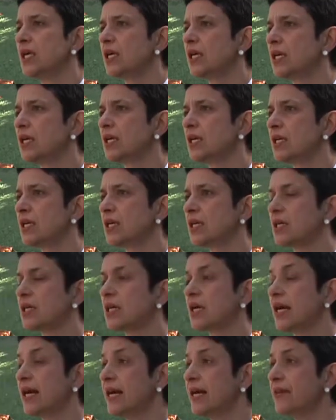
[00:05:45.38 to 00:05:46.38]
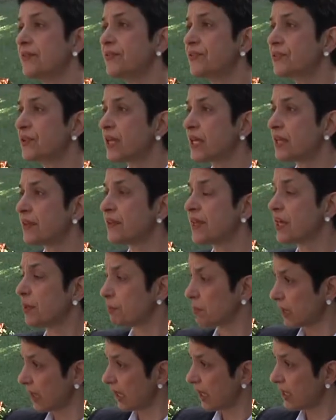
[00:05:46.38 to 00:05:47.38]
Uh, and they
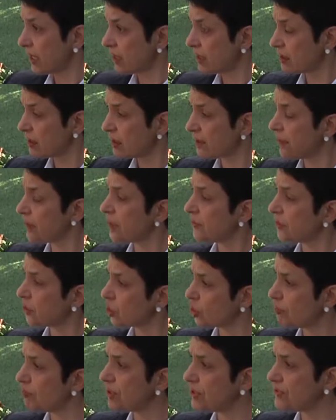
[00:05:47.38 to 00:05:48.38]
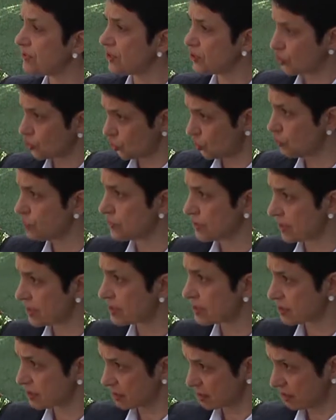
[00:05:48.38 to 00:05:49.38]
apply. The, the committee
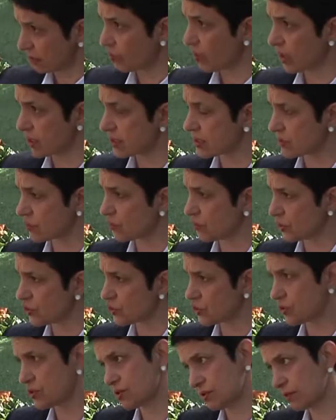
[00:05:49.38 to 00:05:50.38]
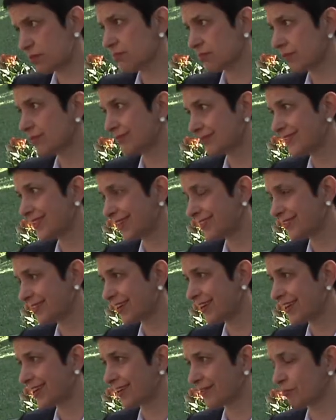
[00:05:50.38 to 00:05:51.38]
chooses the ones which they
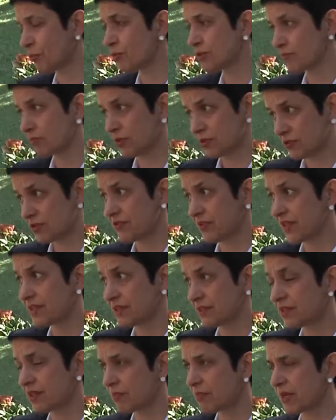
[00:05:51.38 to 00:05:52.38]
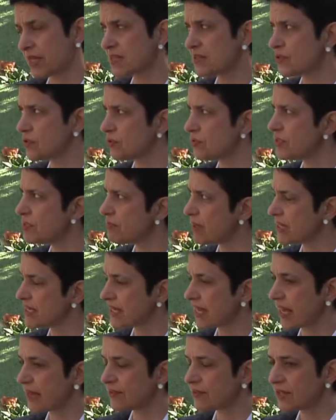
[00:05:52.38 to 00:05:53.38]
think are most motivated and best students,
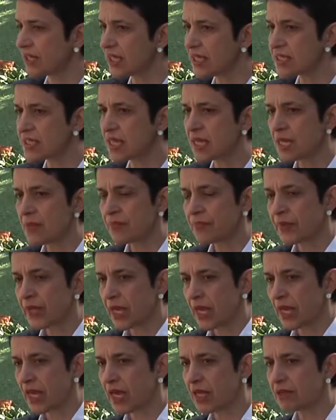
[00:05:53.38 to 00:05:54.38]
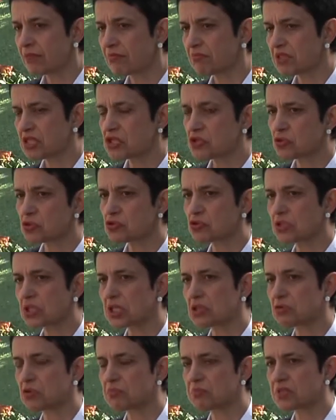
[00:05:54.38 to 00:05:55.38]
best candidates. And this usually
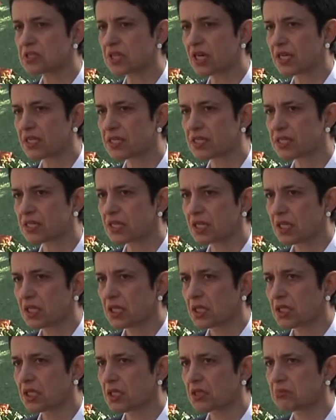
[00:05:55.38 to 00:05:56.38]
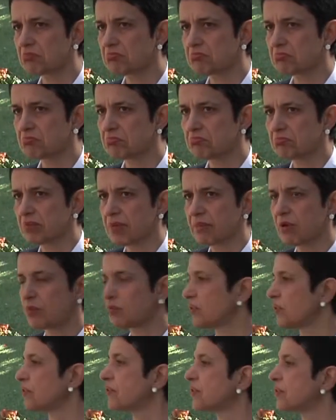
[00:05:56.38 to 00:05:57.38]
group starts uh, maybe
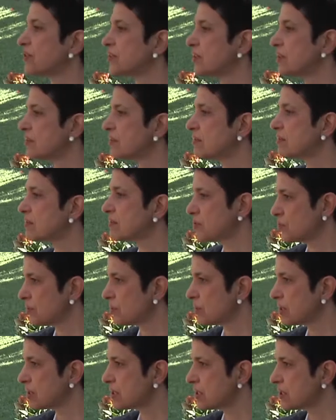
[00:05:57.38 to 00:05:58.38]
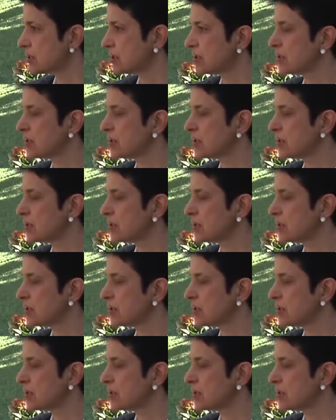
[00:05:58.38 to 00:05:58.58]
with 30 students.